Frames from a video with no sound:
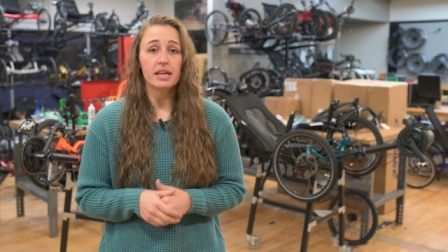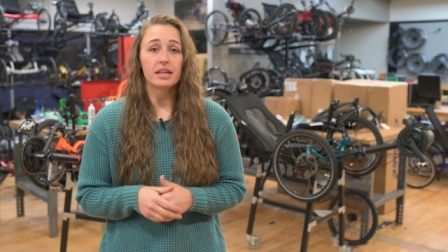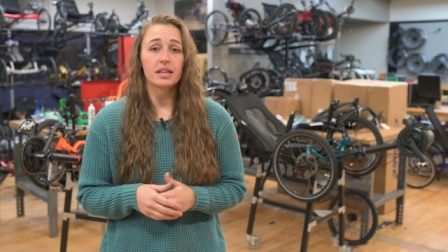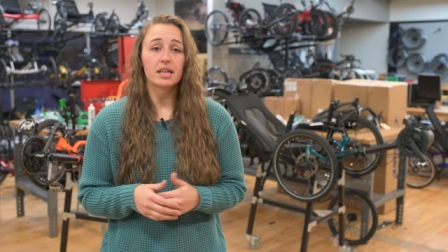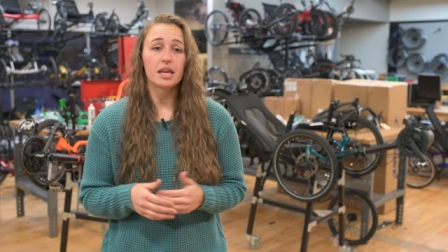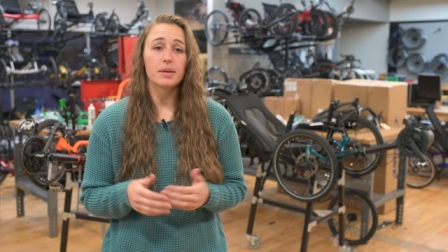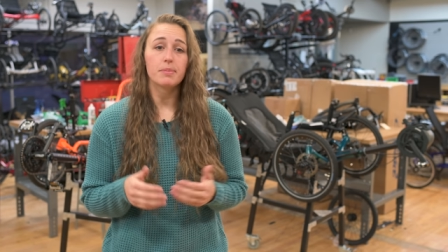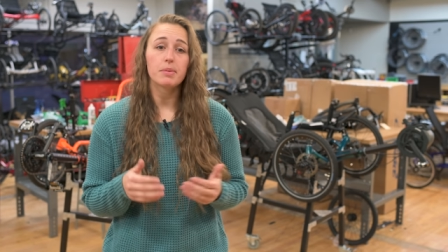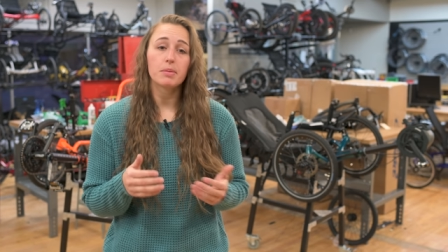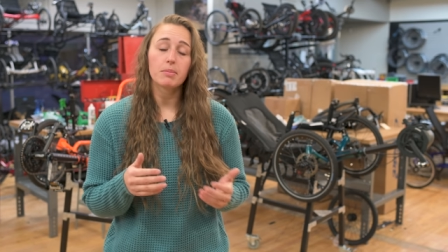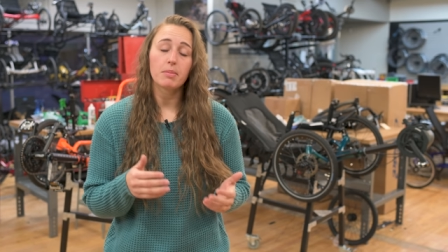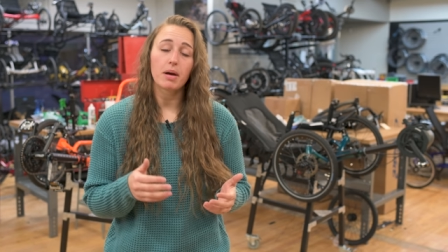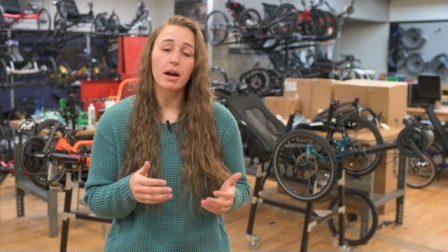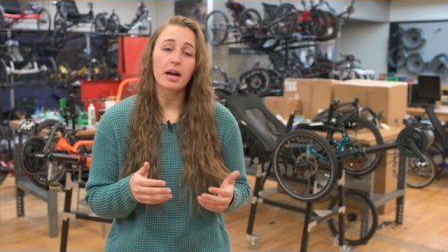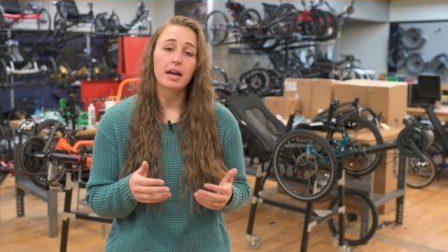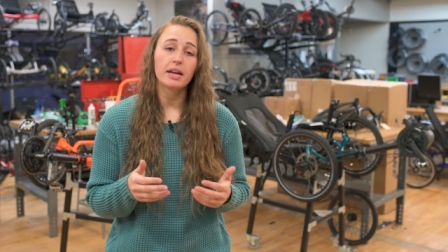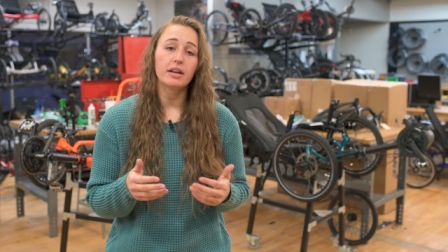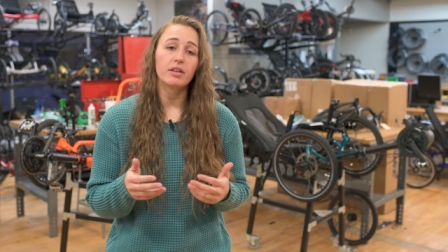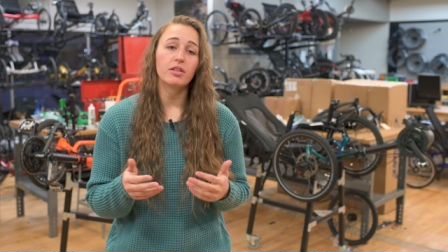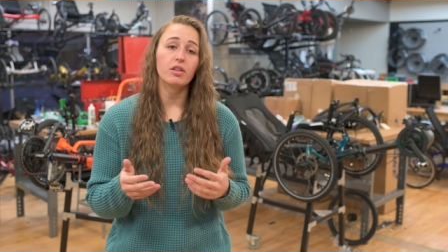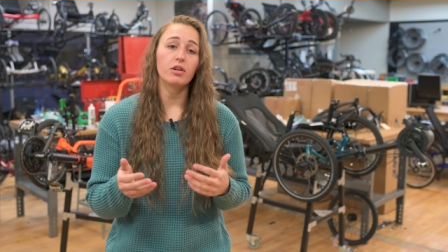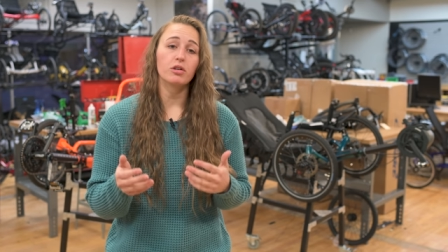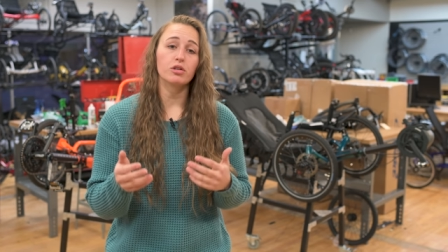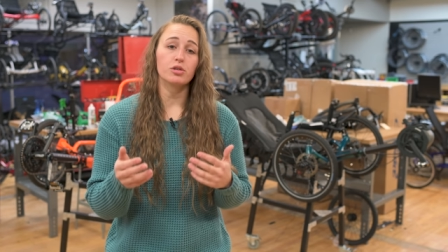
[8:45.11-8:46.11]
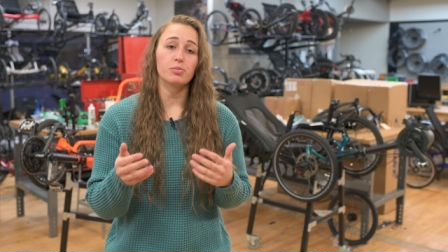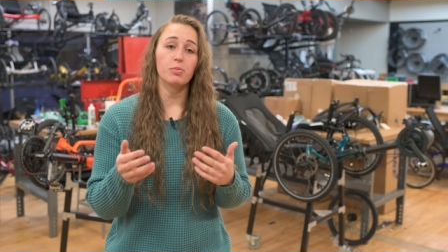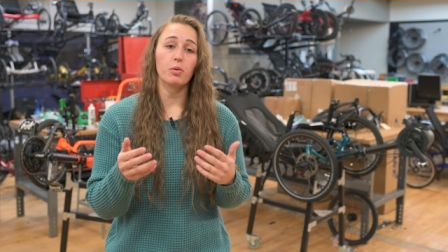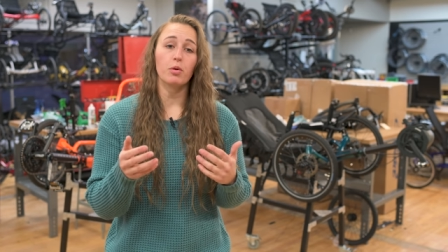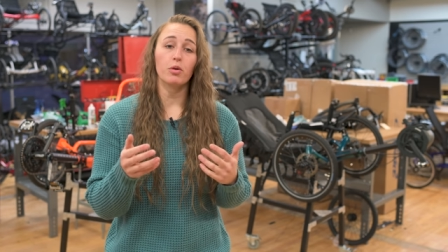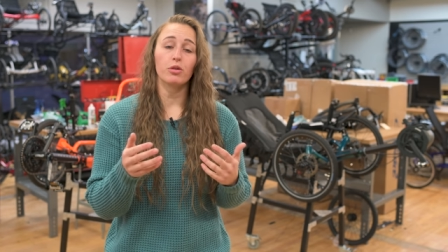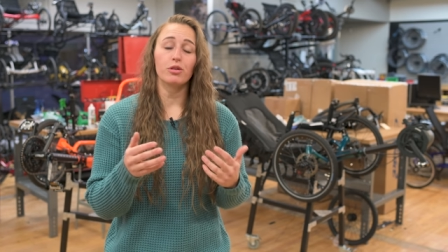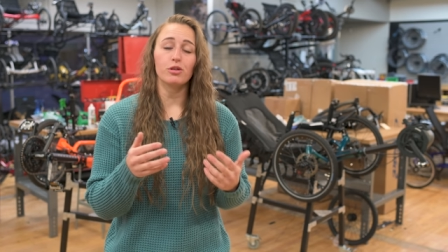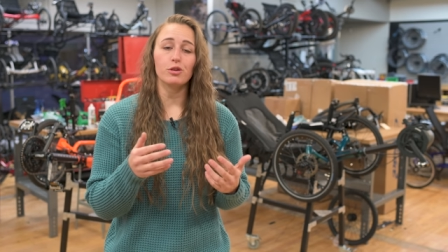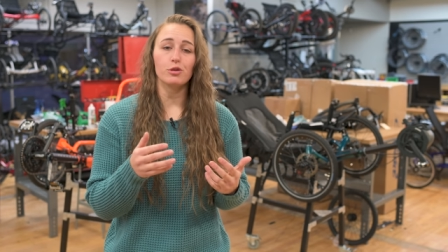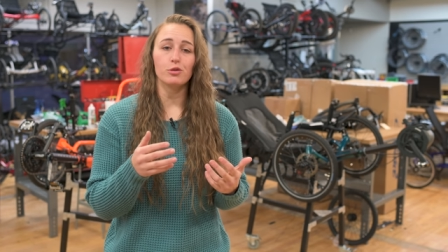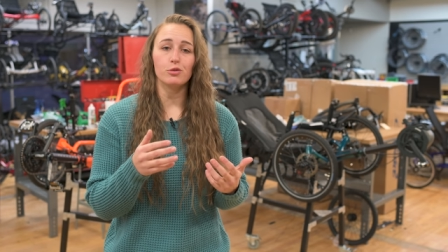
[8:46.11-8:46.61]
Keep in mind those
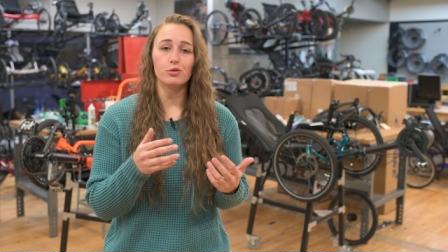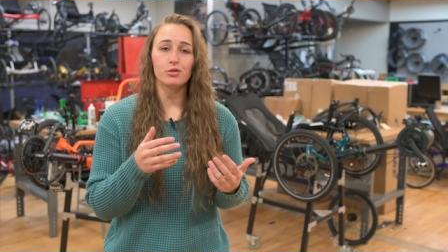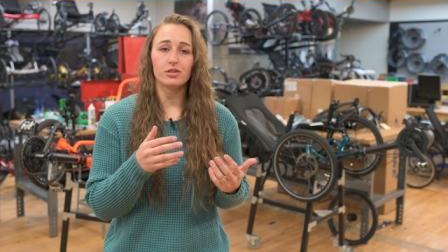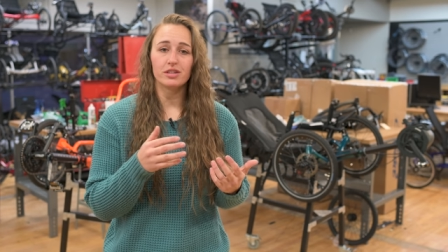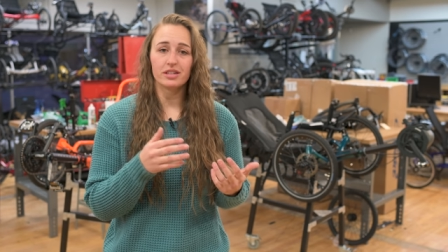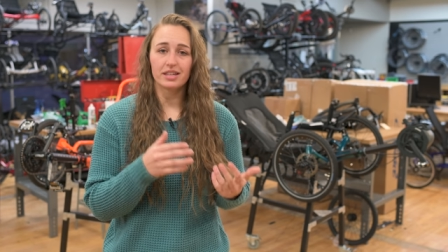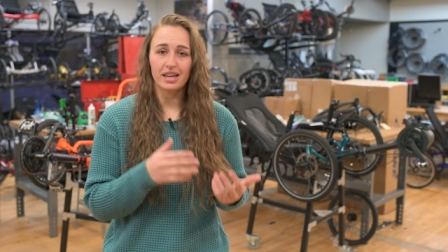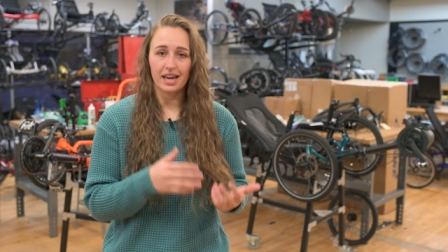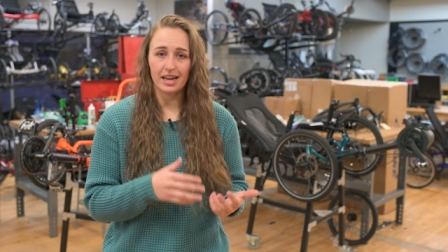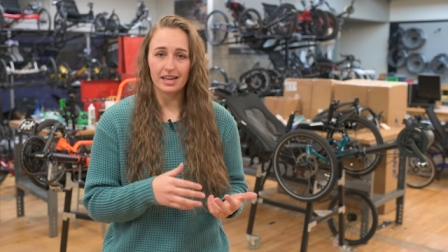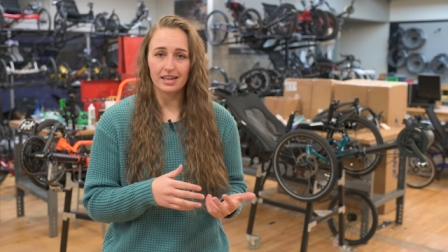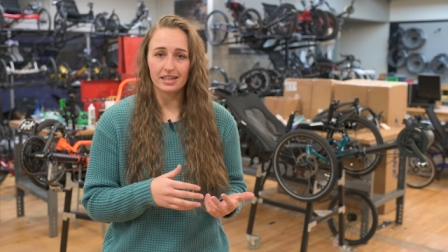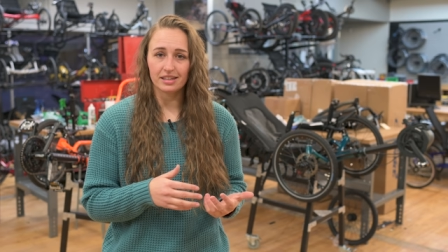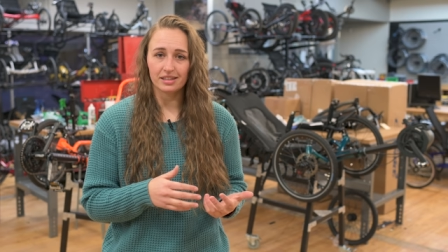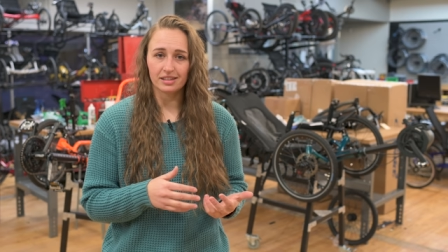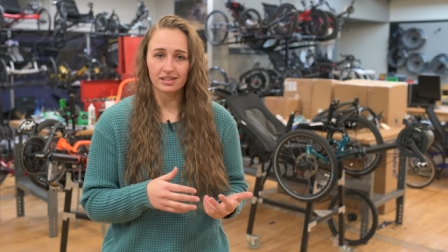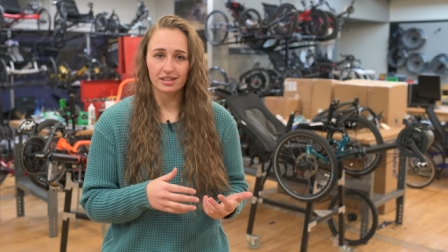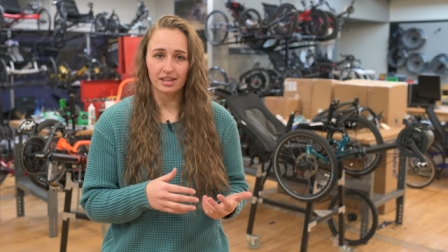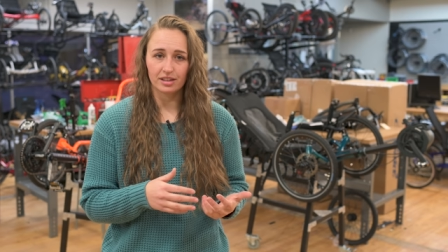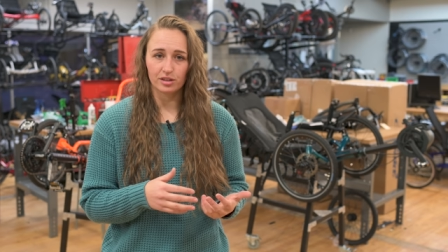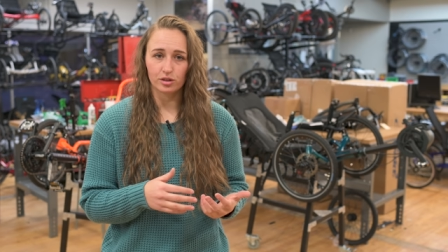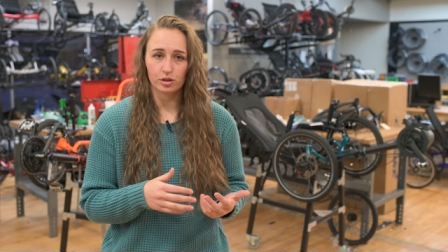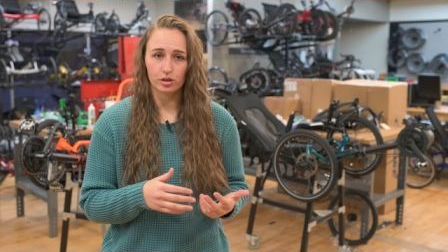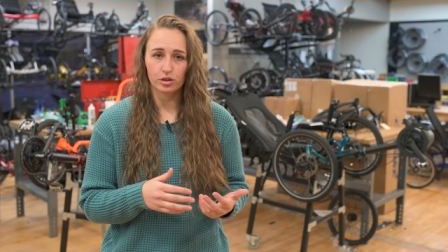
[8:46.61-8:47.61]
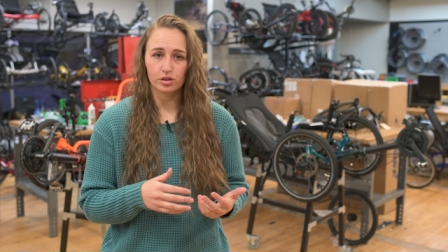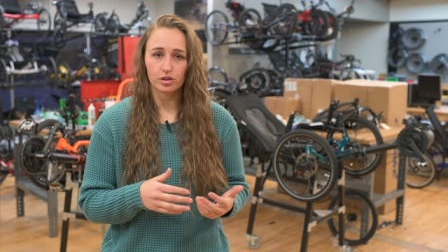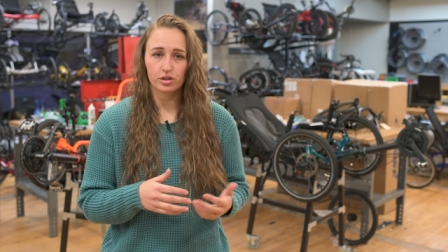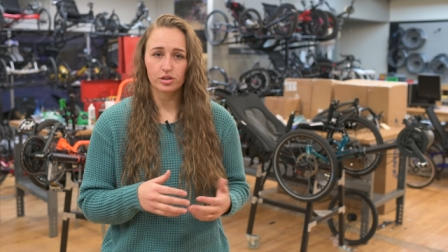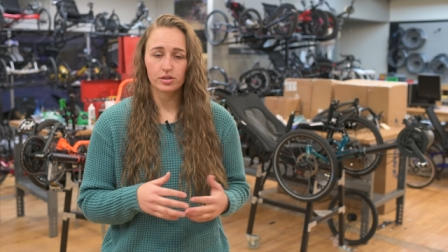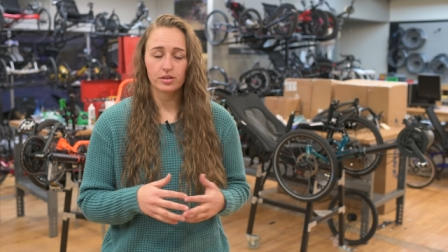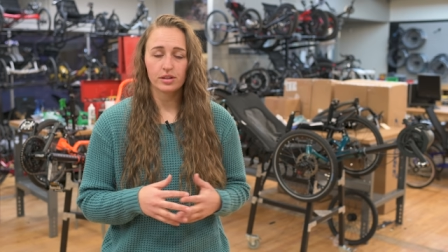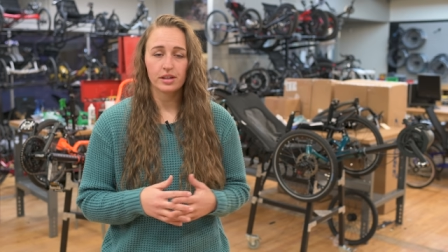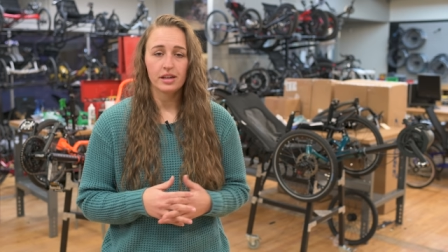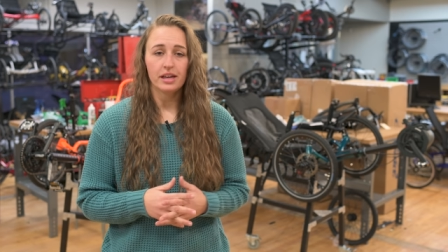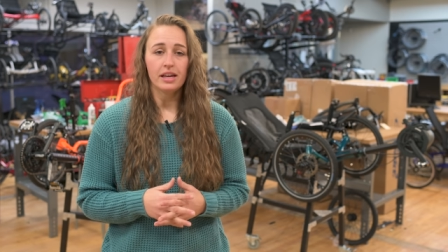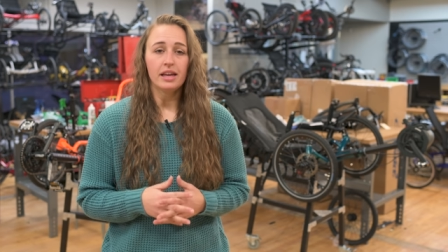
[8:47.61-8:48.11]
both use cadence sensors.